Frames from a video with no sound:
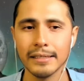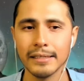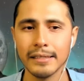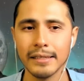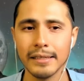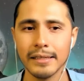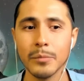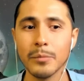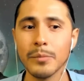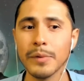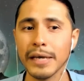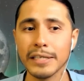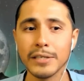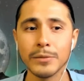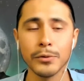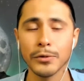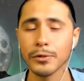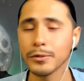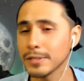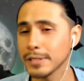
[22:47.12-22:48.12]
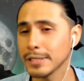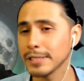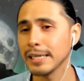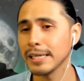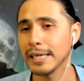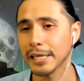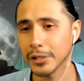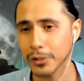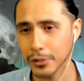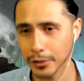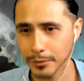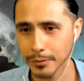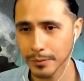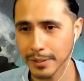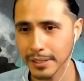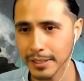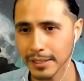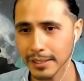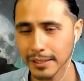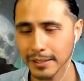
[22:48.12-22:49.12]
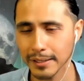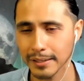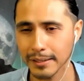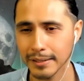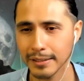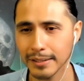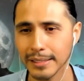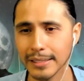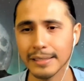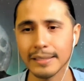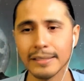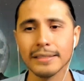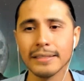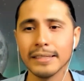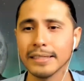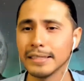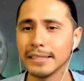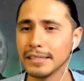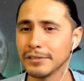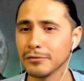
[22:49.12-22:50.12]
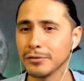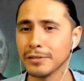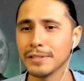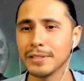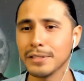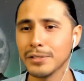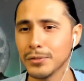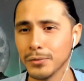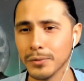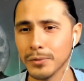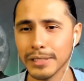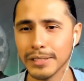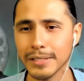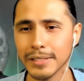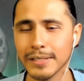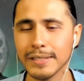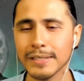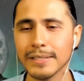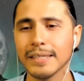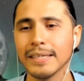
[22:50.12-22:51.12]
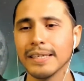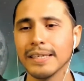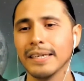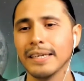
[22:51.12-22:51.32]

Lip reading: the best person that I could be in different situations.